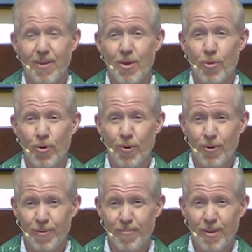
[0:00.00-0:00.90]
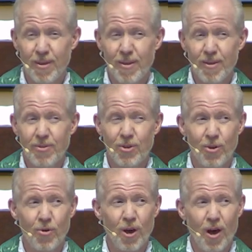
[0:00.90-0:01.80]
Third, to
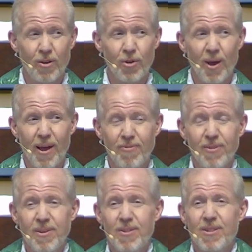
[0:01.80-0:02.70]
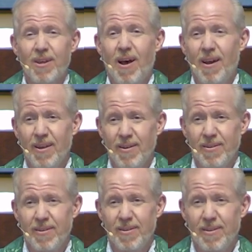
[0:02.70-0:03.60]
know God, you have to decide
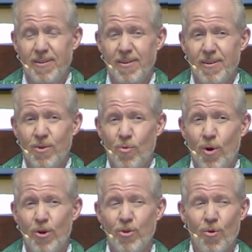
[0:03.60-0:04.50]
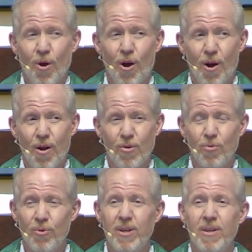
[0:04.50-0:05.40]
where your heart
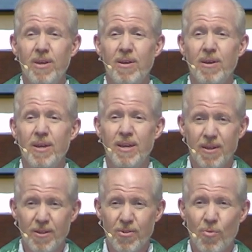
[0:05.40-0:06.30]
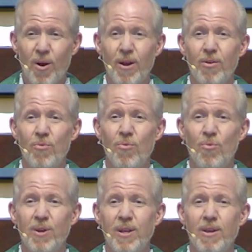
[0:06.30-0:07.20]
really is, where it
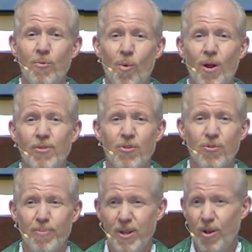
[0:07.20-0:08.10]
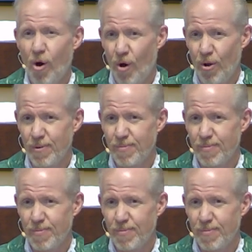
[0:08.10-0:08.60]
really wants to belong.